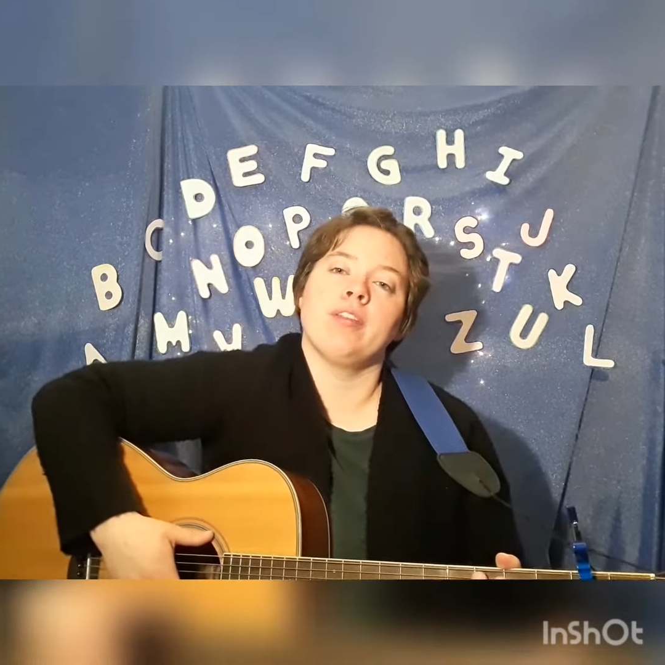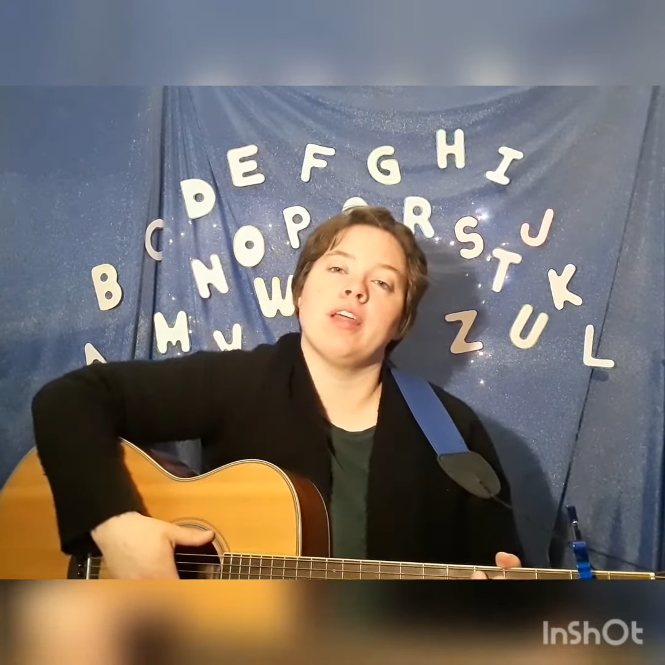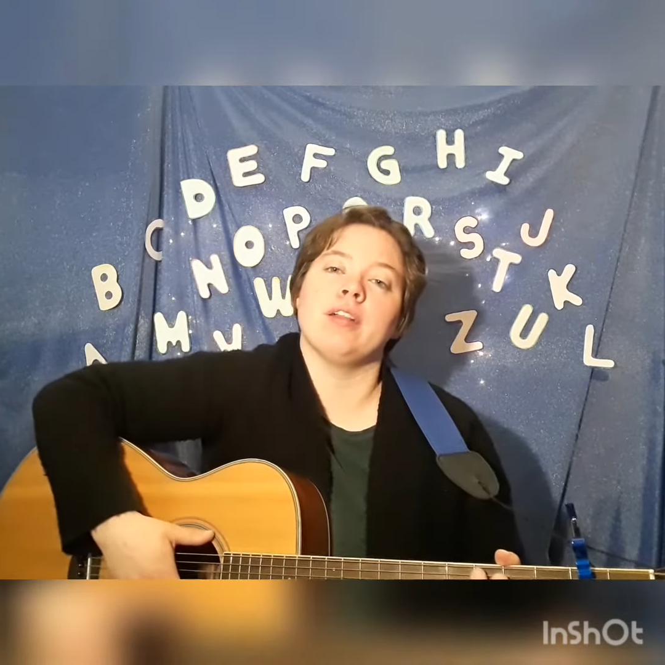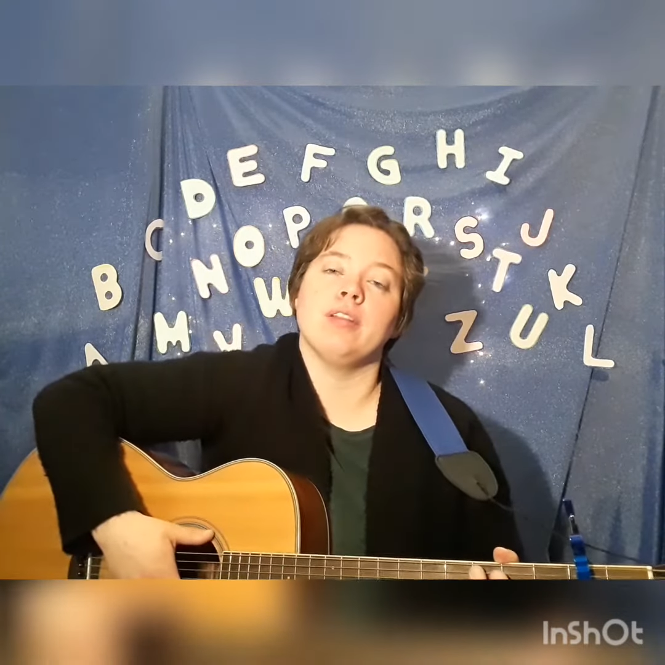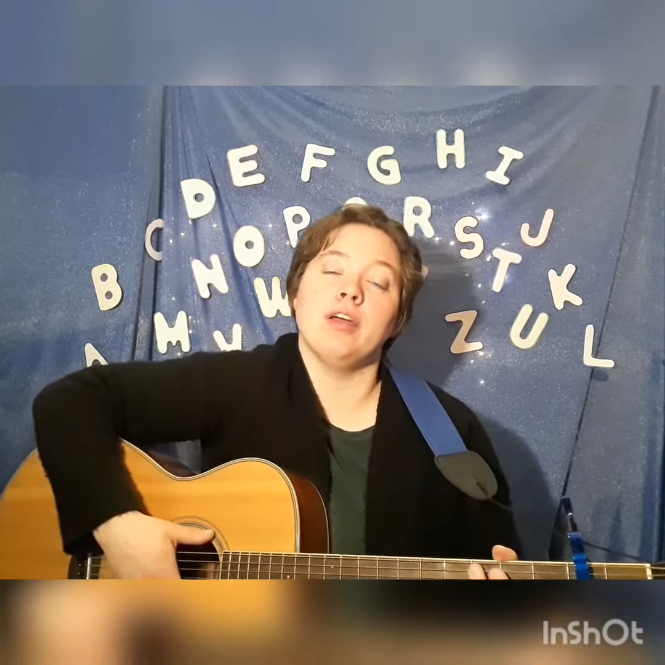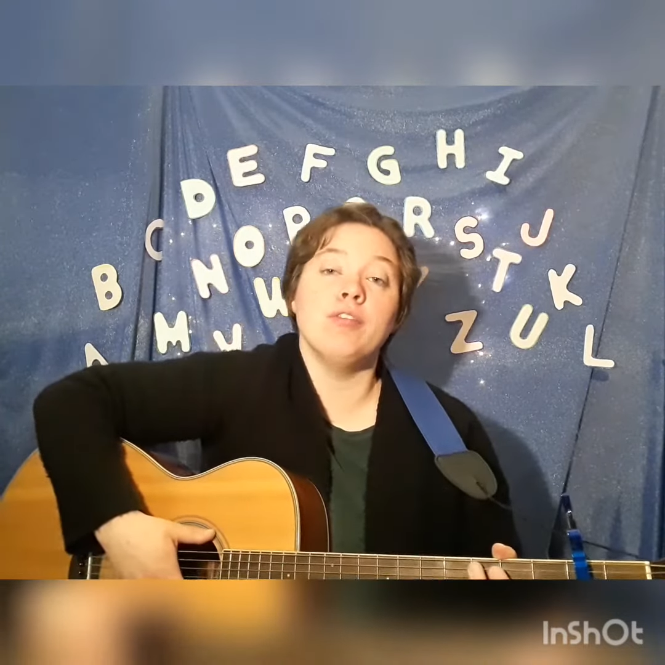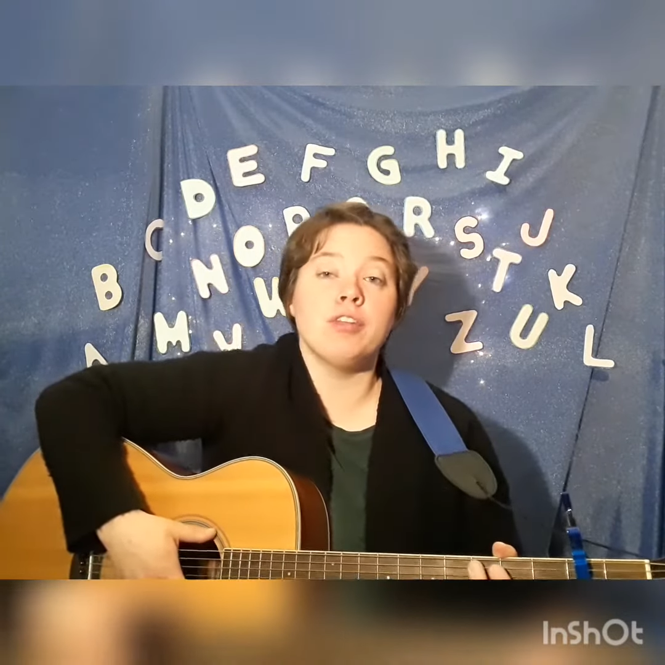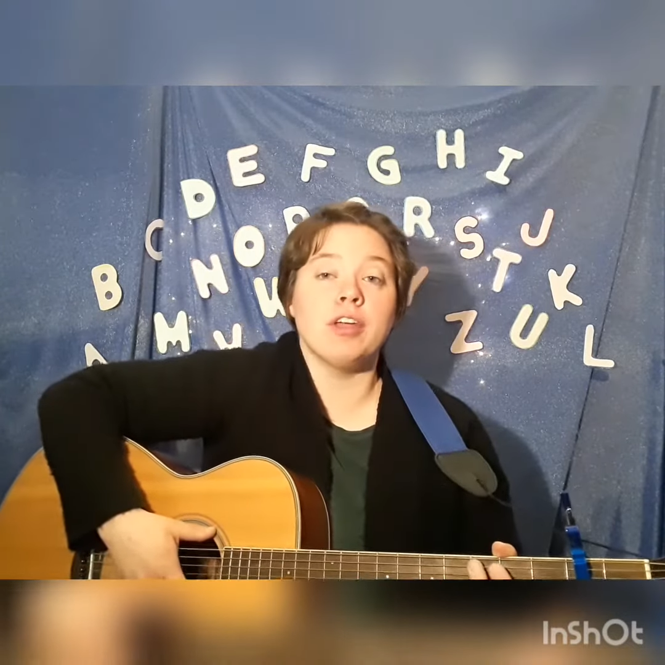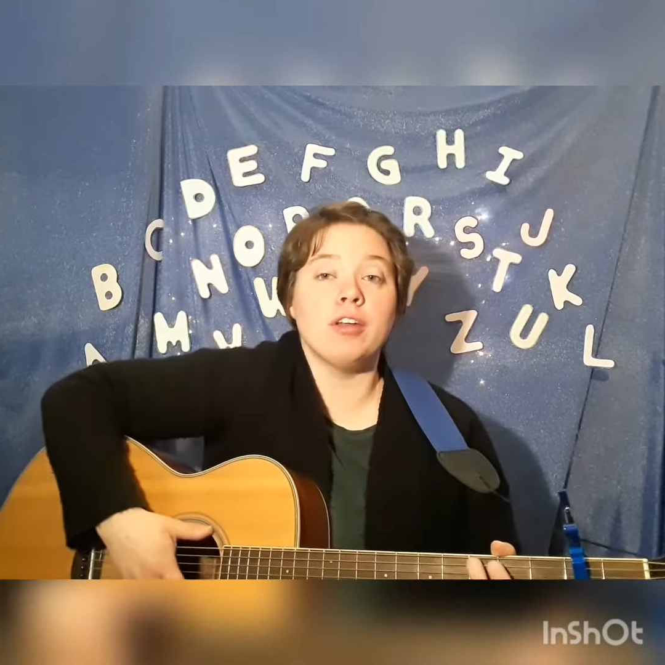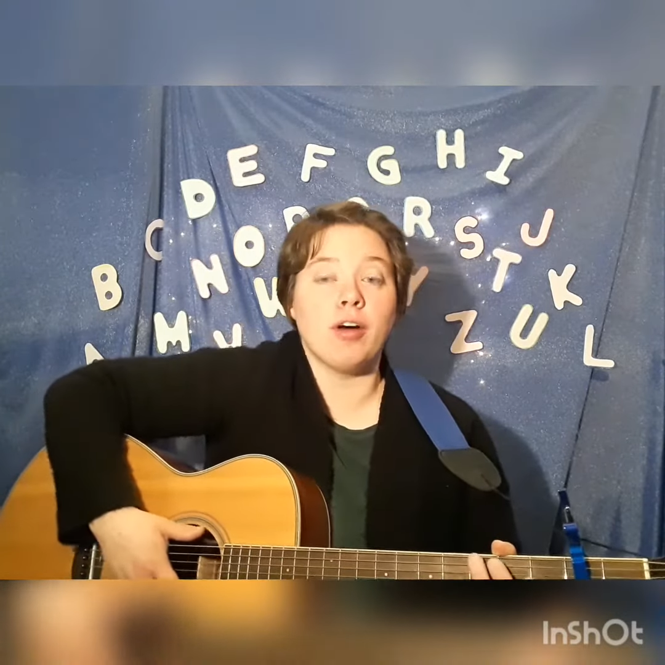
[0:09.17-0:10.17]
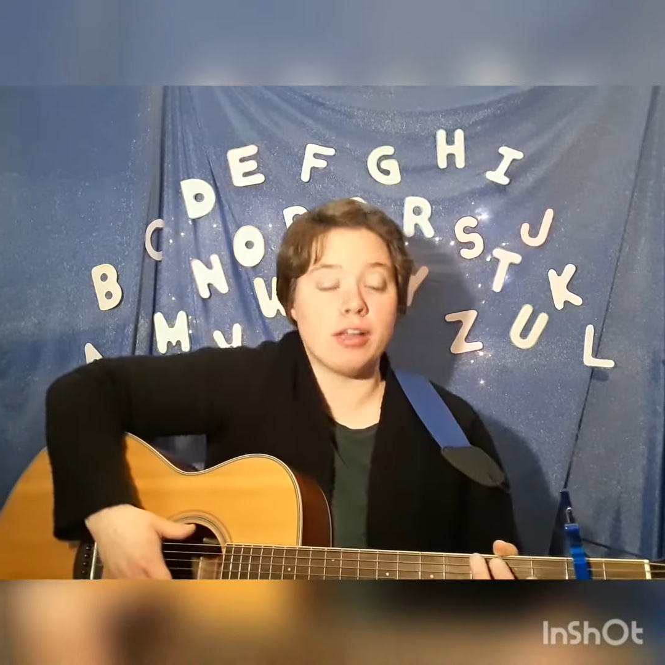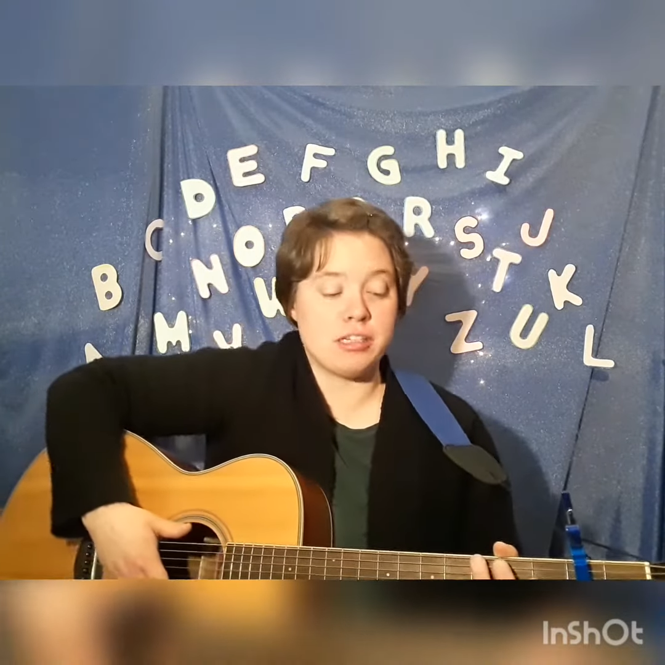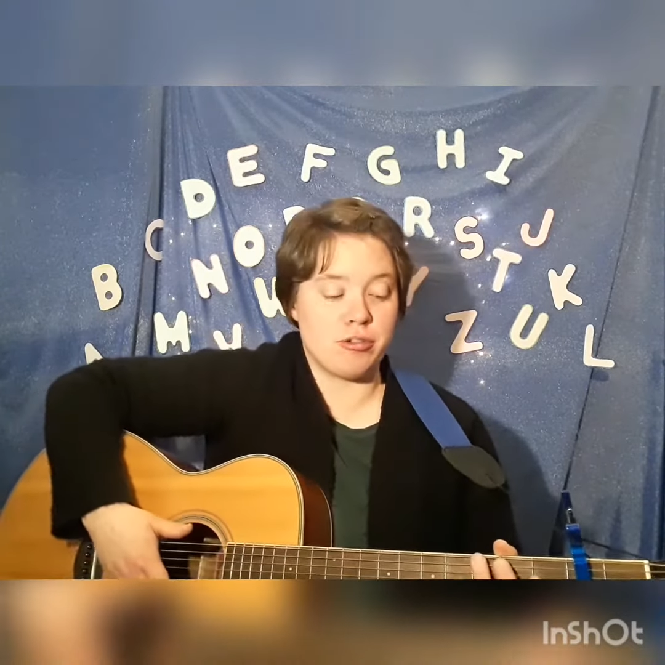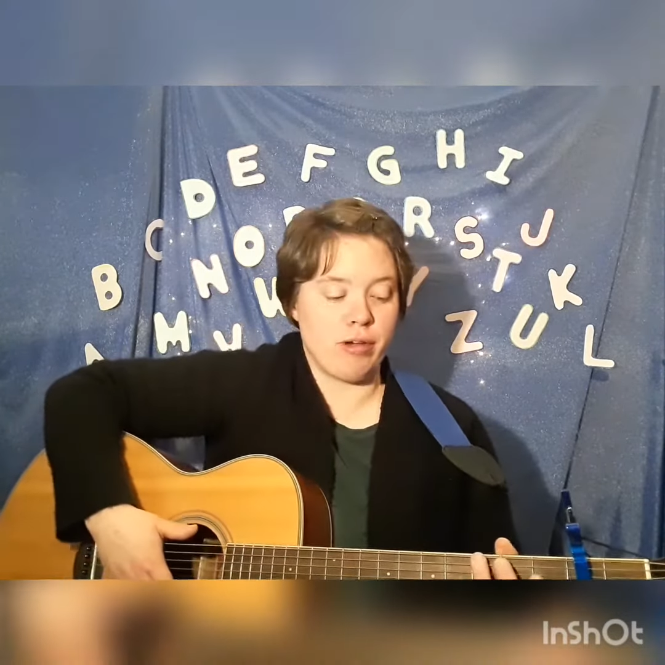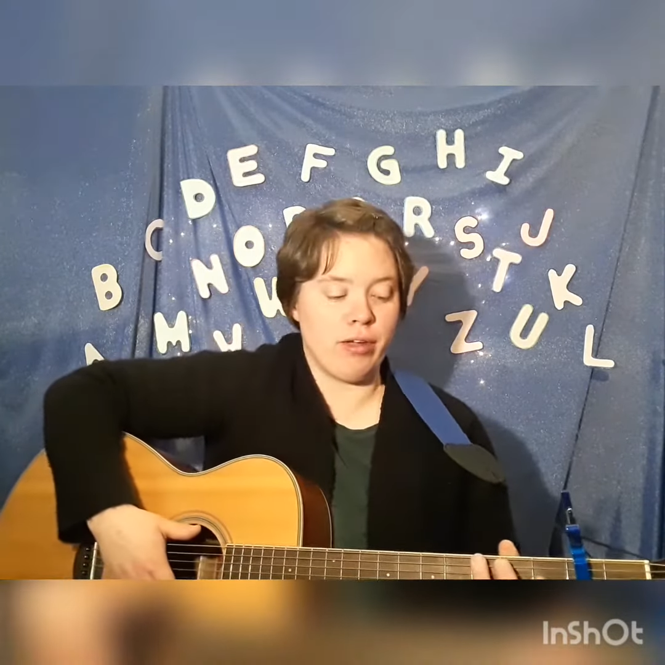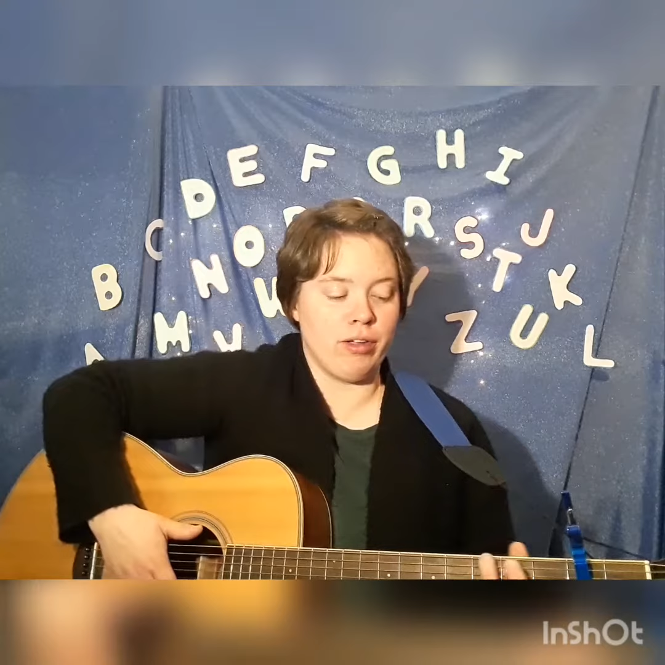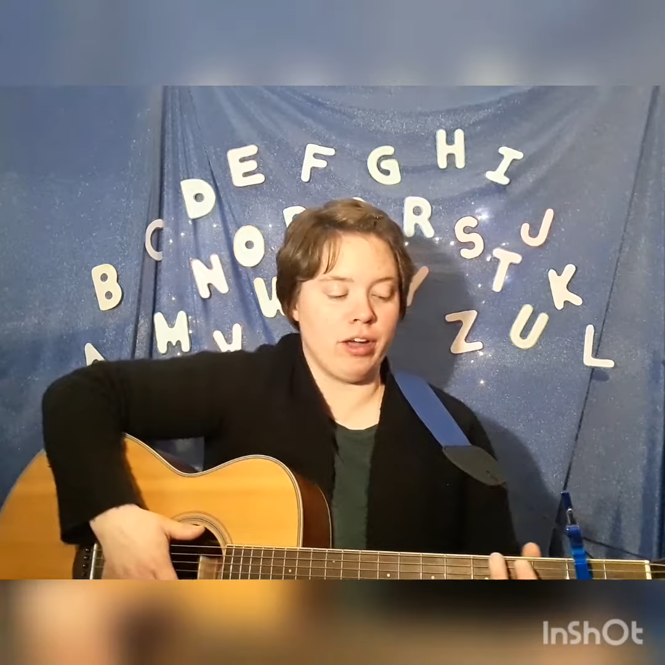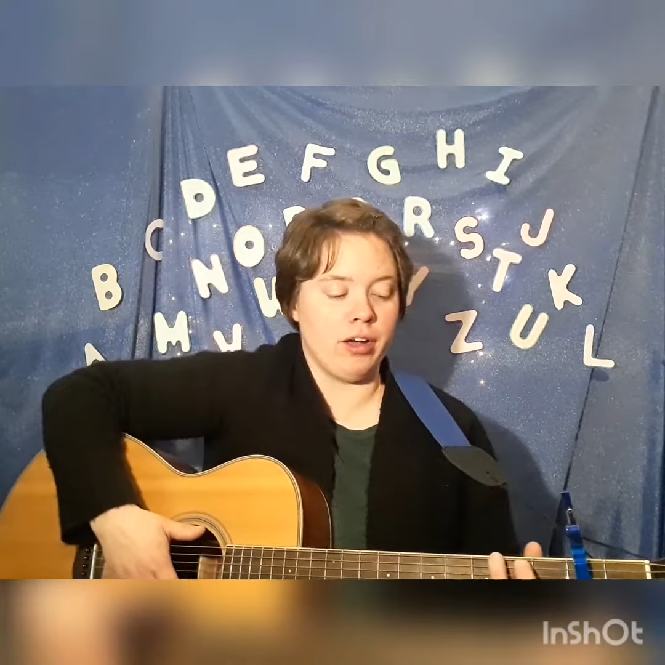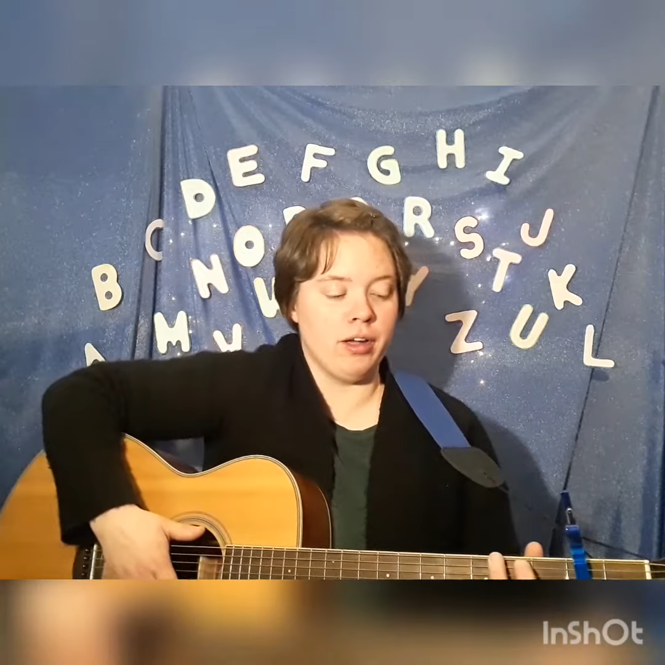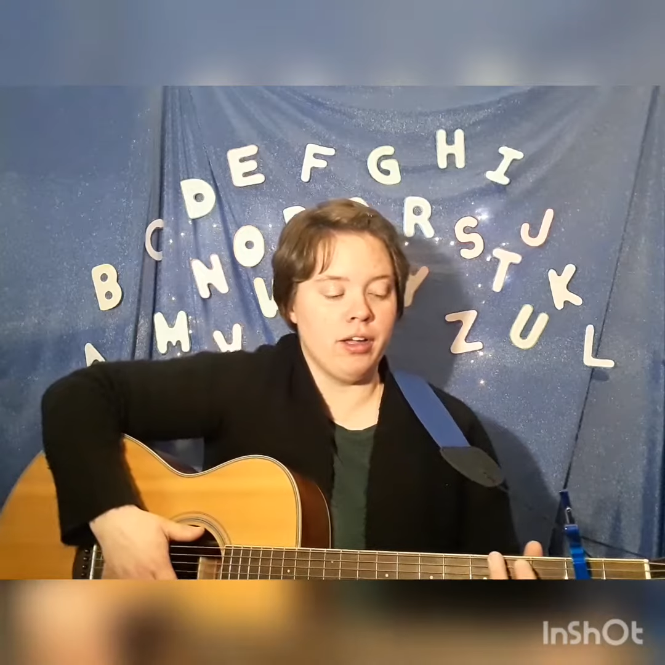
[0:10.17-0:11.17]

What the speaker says: that lives in Australia,